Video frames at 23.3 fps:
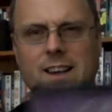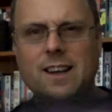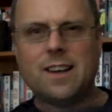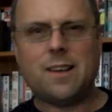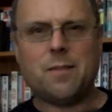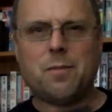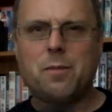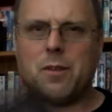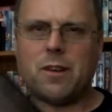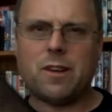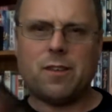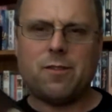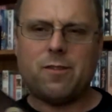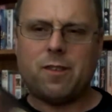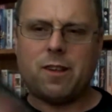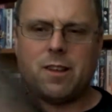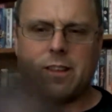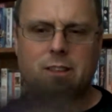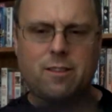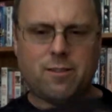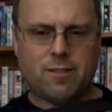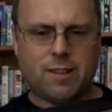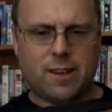I only bought it for
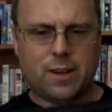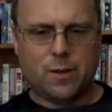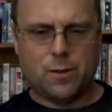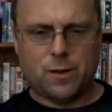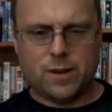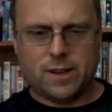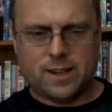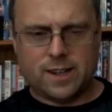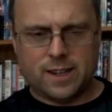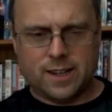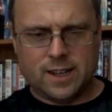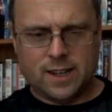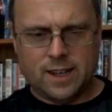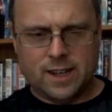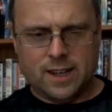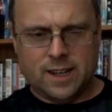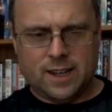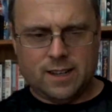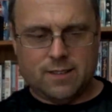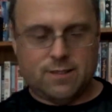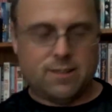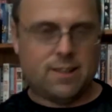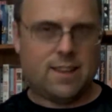about £3,
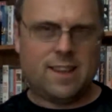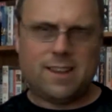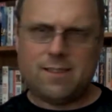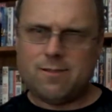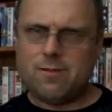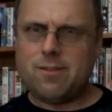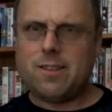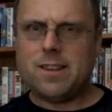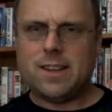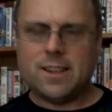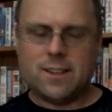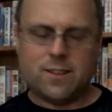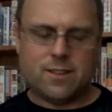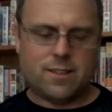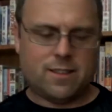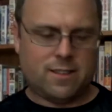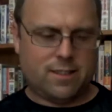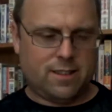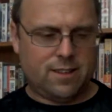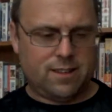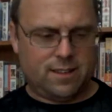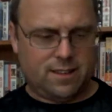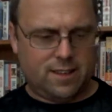so they have a really good
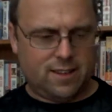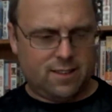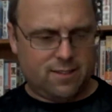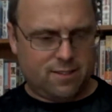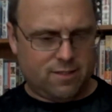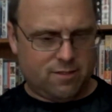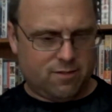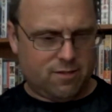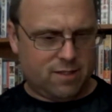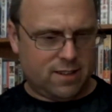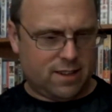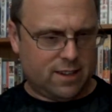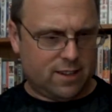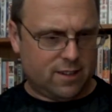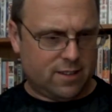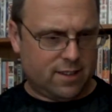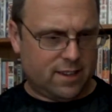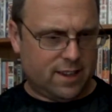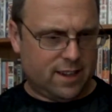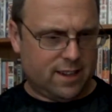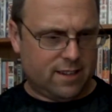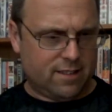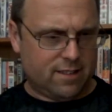
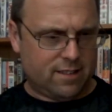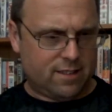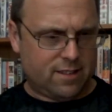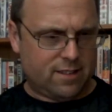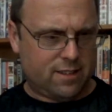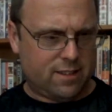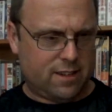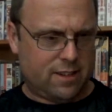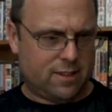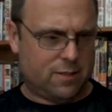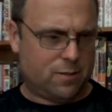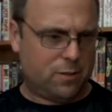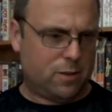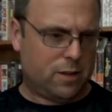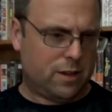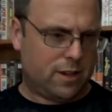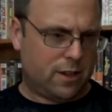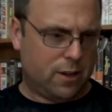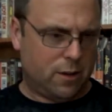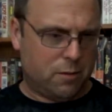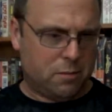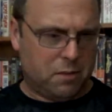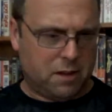deal. You know, I want
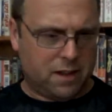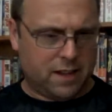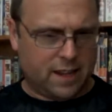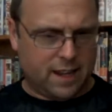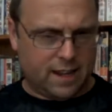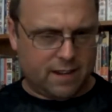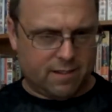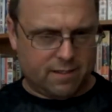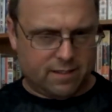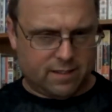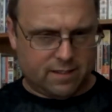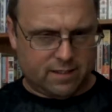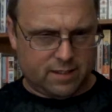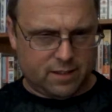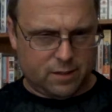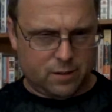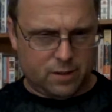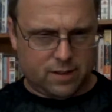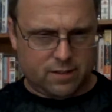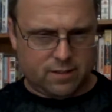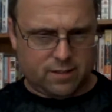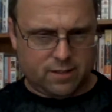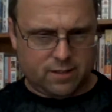to go back there and see what
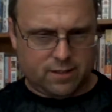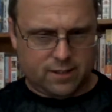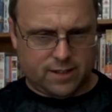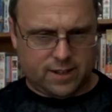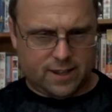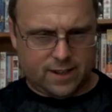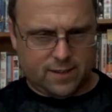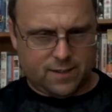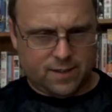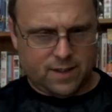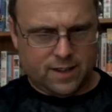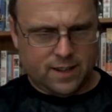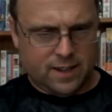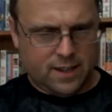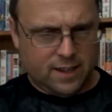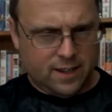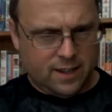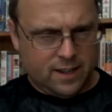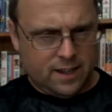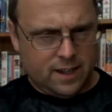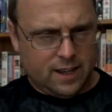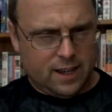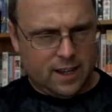else they got
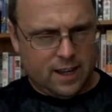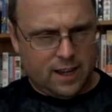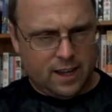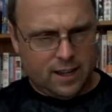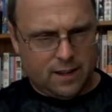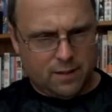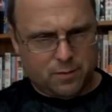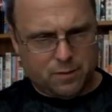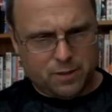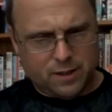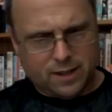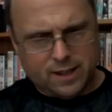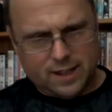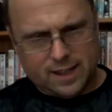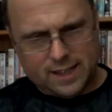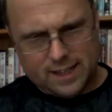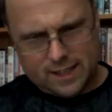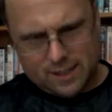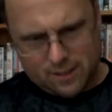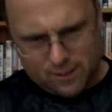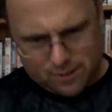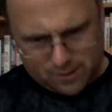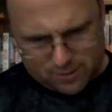now.
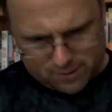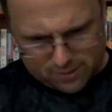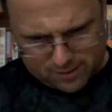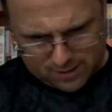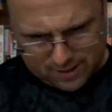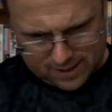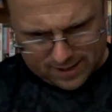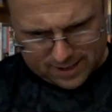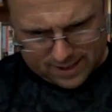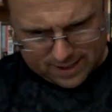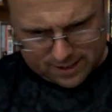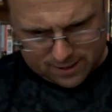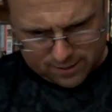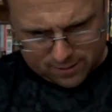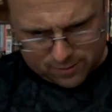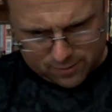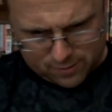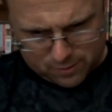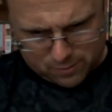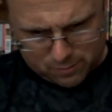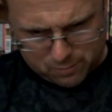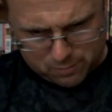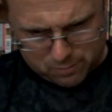It looks like, I don't know if
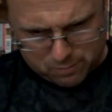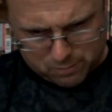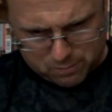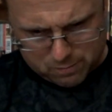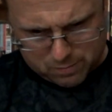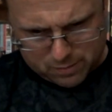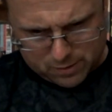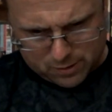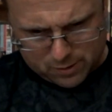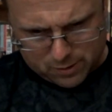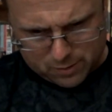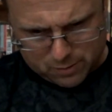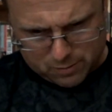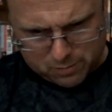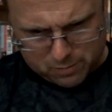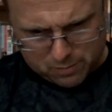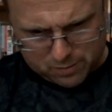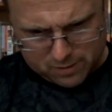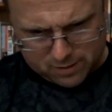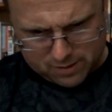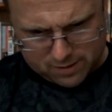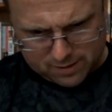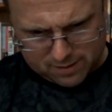it'll pick up.
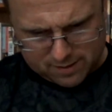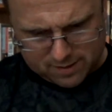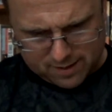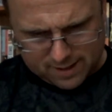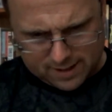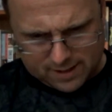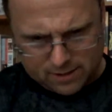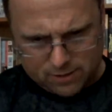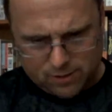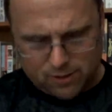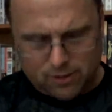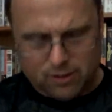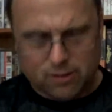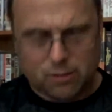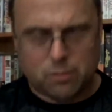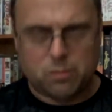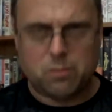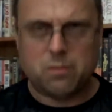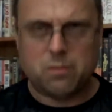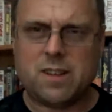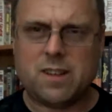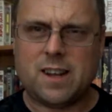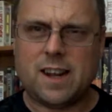It looks like a dog's
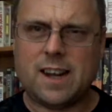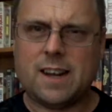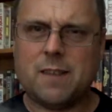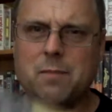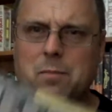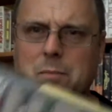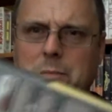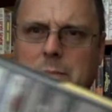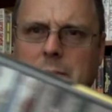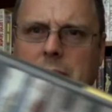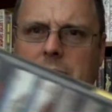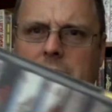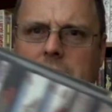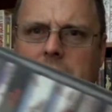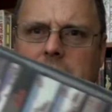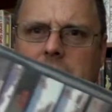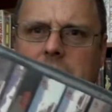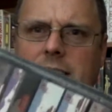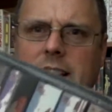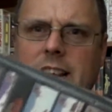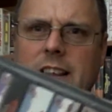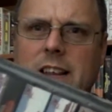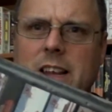kind of bitten
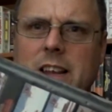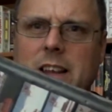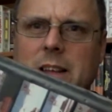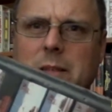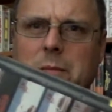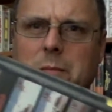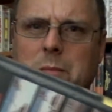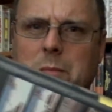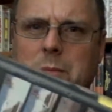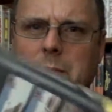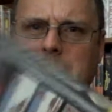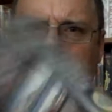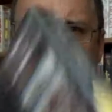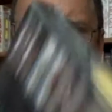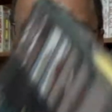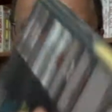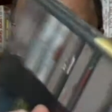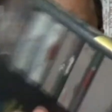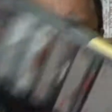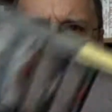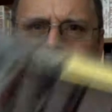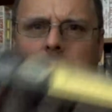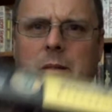the
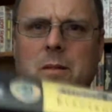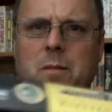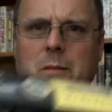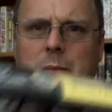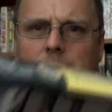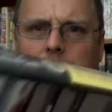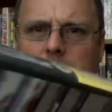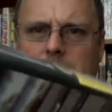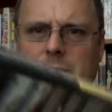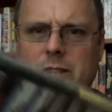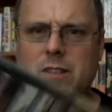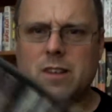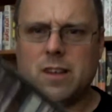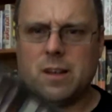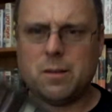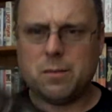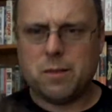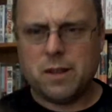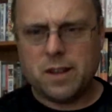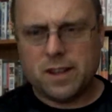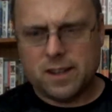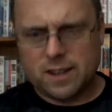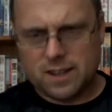box a little
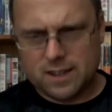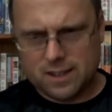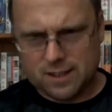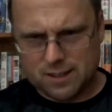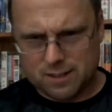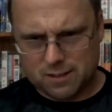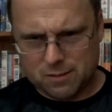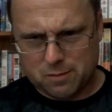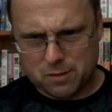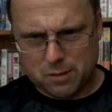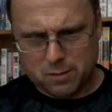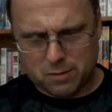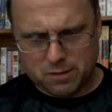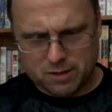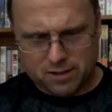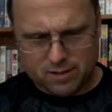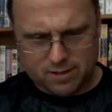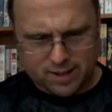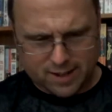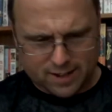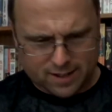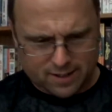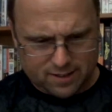bit, or maybe a
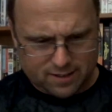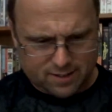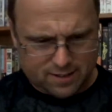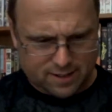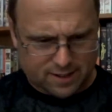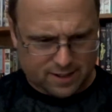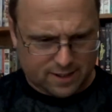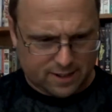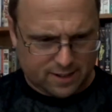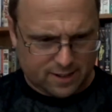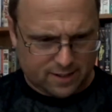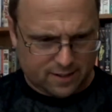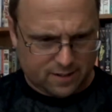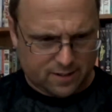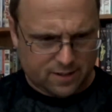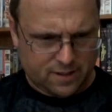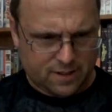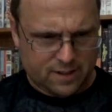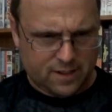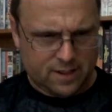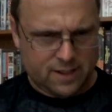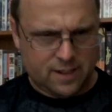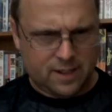child, I don't know.
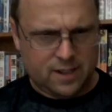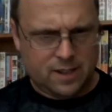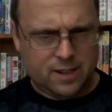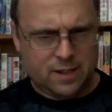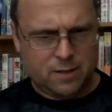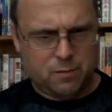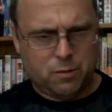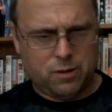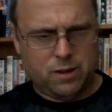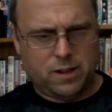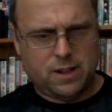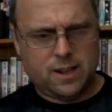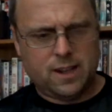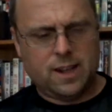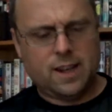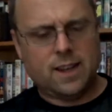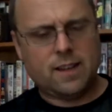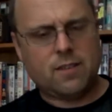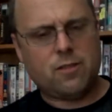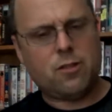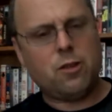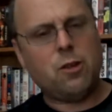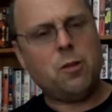But you can
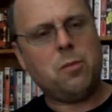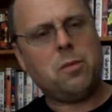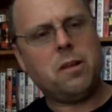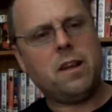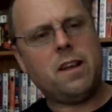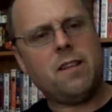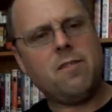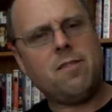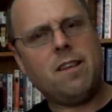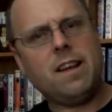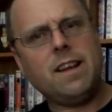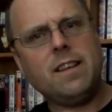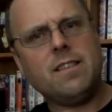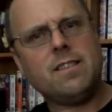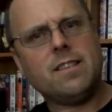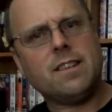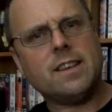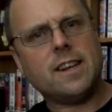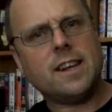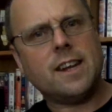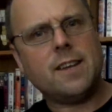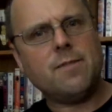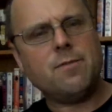have 2-player racing
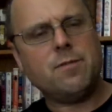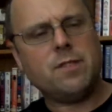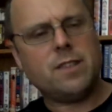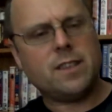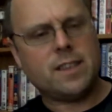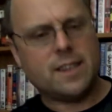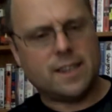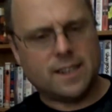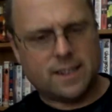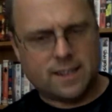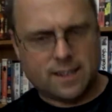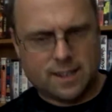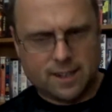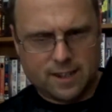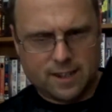and everything.